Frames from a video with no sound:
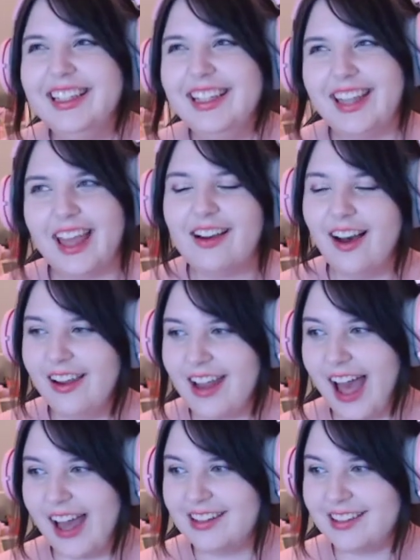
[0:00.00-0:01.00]
they can't
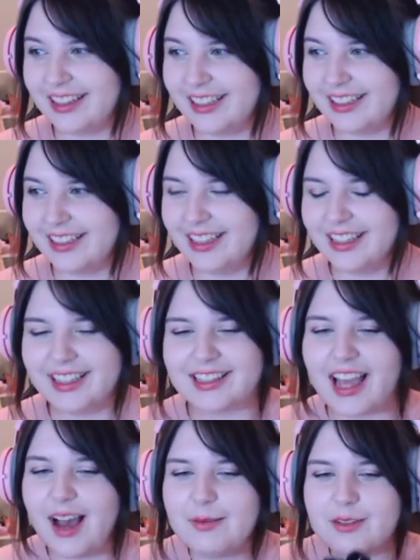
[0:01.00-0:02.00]
handle it. It's
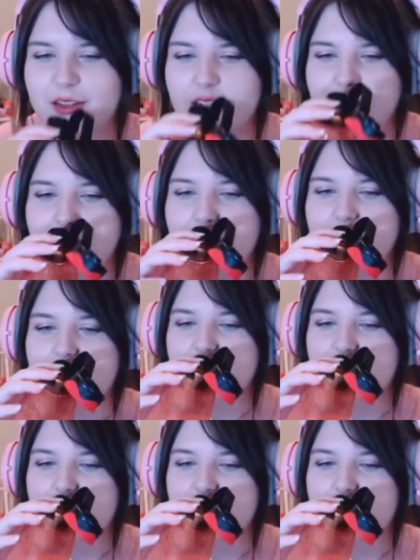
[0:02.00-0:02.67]
absolutely hilarious.